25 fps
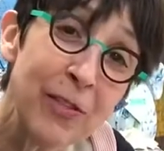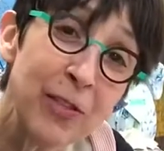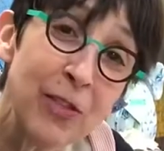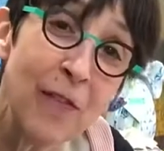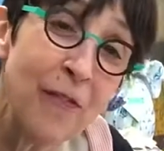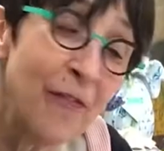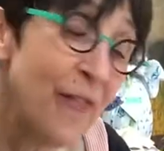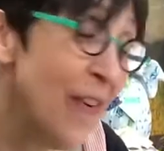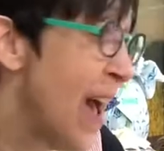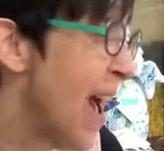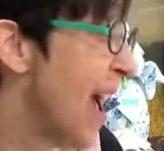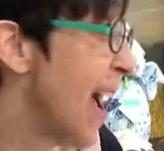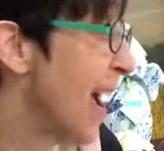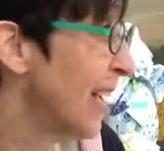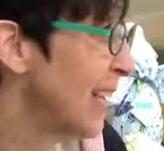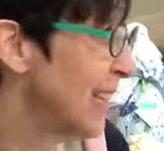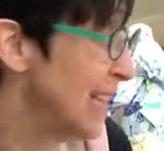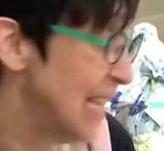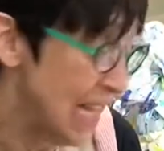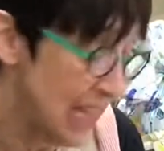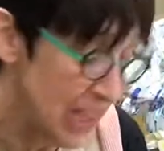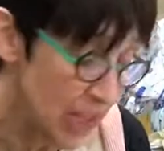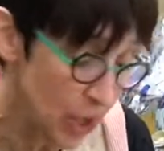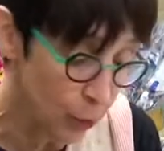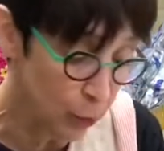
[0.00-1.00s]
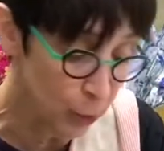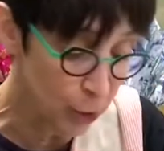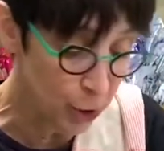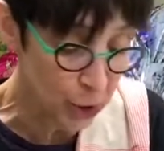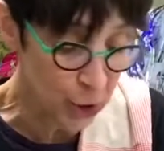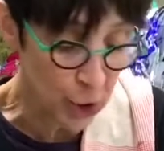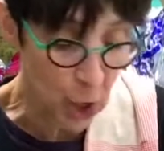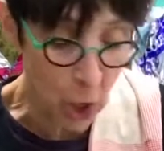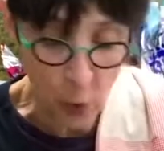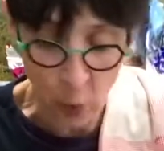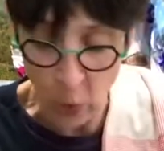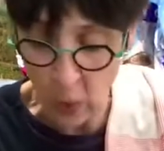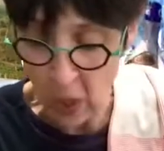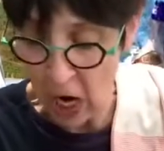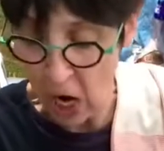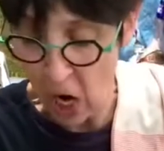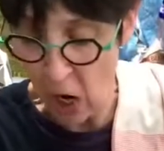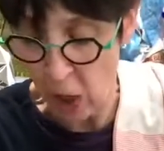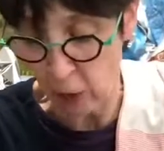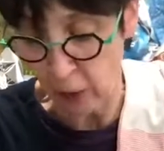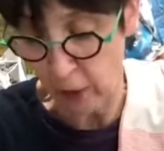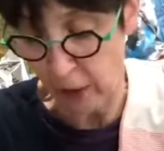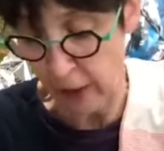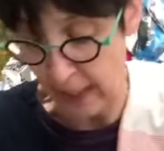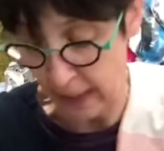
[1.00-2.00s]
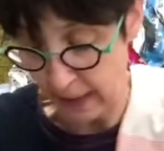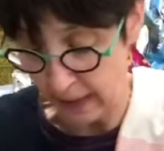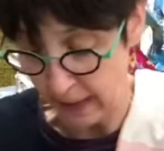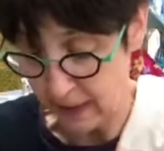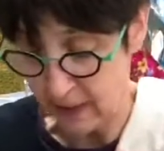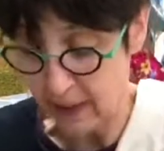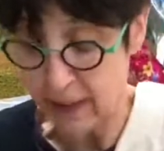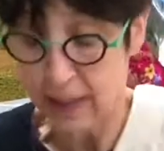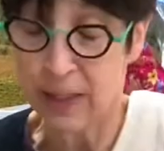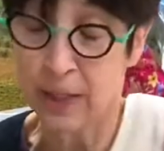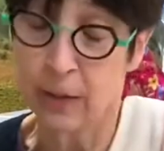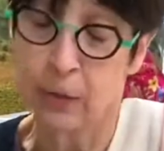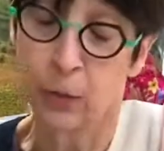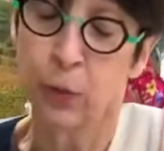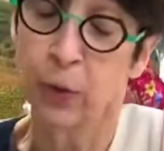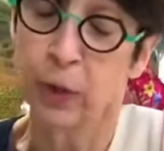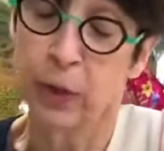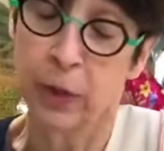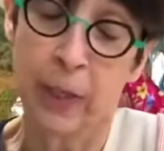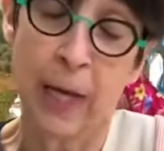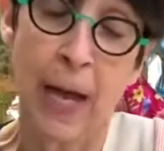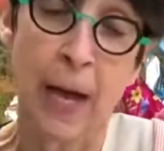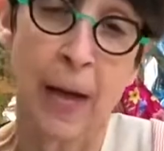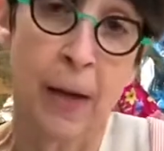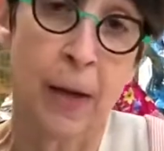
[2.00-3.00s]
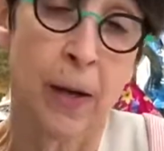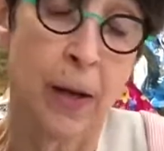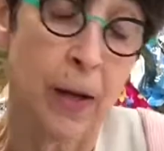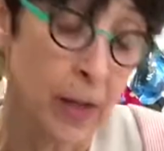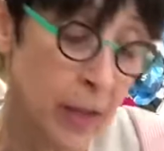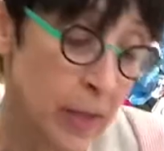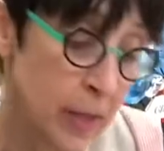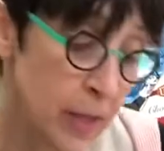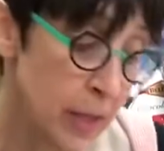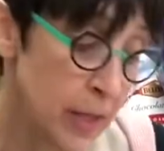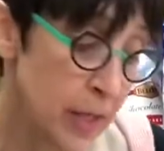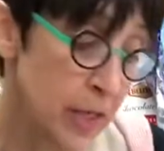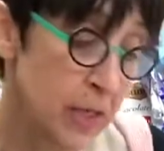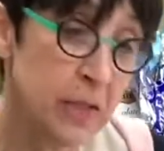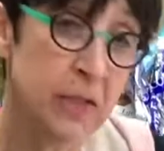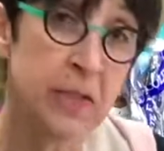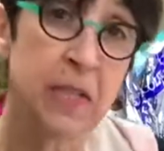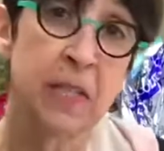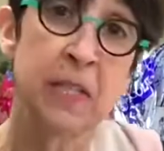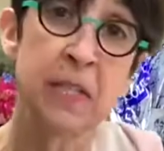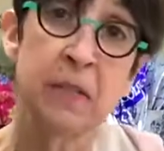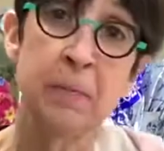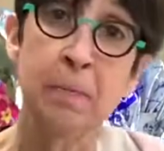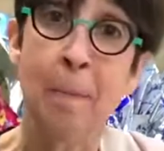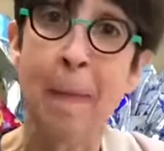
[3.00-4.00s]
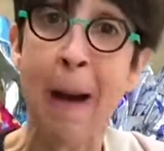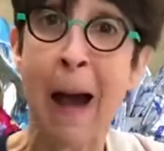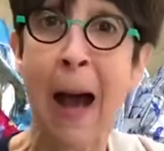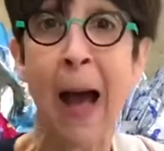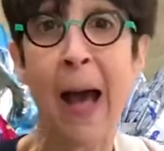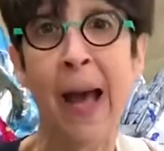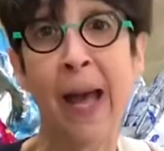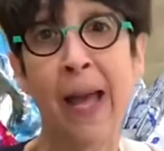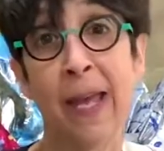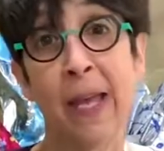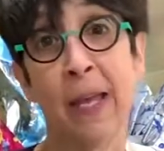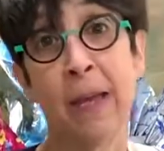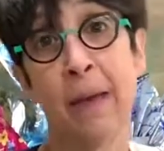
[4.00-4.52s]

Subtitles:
fact that there was no garlic. This is my